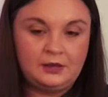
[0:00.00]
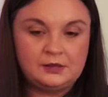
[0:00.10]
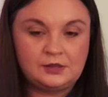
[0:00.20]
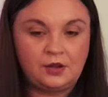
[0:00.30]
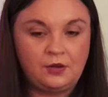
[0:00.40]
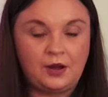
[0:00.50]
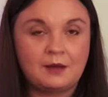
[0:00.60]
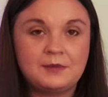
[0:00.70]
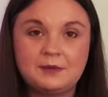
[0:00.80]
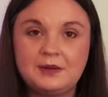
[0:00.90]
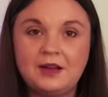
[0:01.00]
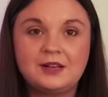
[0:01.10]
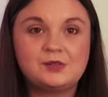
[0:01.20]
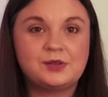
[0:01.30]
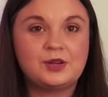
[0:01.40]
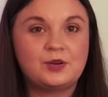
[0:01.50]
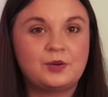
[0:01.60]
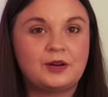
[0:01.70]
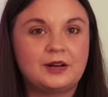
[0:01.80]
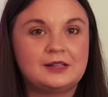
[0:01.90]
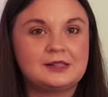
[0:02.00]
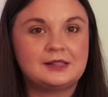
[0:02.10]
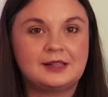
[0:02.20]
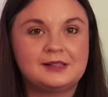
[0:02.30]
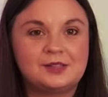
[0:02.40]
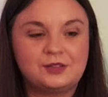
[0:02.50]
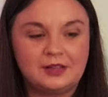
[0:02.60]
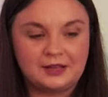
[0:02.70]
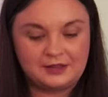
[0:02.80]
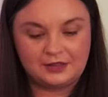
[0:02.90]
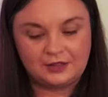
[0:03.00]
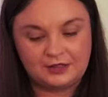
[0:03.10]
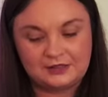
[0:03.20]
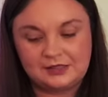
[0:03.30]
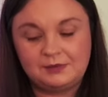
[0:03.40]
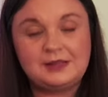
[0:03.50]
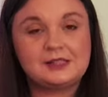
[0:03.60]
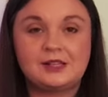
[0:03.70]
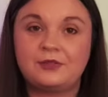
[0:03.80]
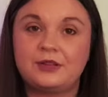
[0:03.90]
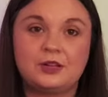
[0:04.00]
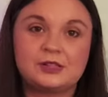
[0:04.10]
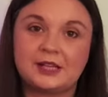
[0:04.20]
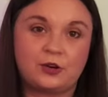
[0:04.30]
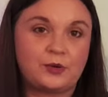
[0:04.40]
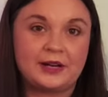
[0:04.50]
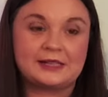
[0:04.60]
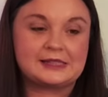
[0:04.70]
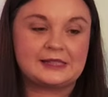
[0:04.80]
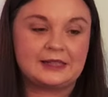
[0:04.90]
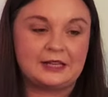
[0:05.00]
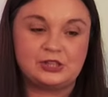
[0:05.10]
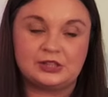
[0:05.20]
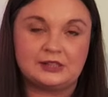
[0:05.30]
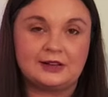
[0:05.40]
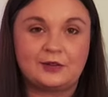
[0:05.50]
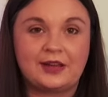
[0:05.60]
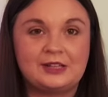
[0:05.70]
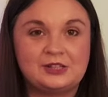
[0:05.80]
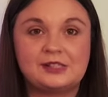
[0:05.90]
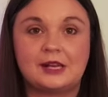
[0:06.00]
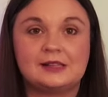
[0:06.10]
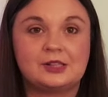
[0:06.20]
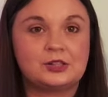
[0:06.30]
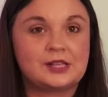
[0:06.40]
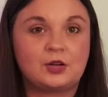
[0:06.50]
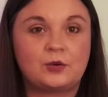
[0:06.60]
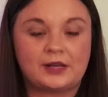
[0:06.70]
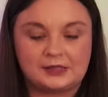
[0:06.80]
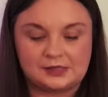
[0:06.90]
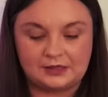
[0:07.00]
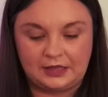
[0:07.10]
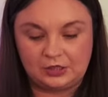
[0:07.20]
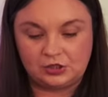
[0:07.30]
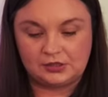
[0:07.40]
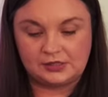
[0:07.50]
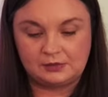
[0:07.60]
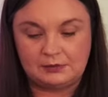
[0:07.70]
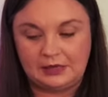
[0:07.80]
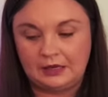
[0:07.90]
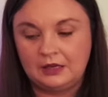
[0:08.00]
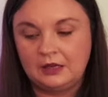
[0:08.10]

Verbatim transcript: So I'm going to be honest with you, Aquarius. It does look like there, to me, this definitely looks like a reconciliation. Okay, it just does. It looks like a reconciliation to me.